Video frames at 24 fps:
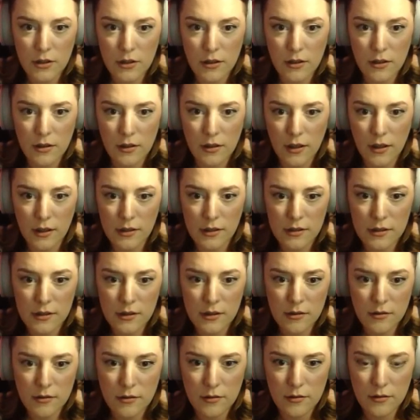He
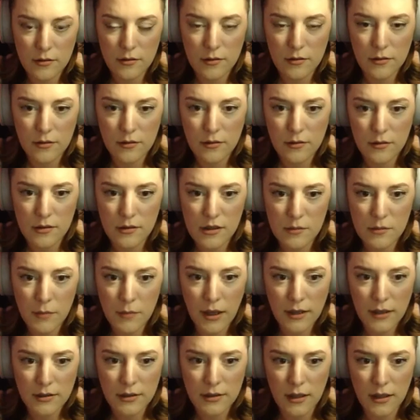
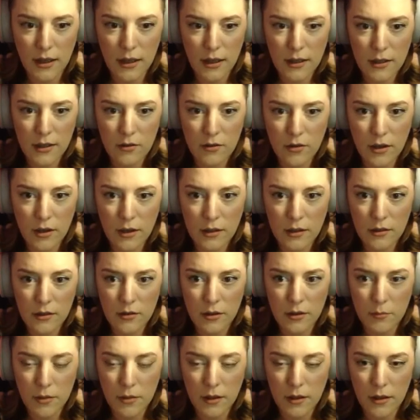smacked that, he got angry
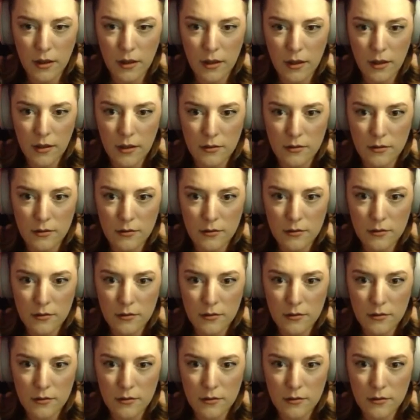about that, and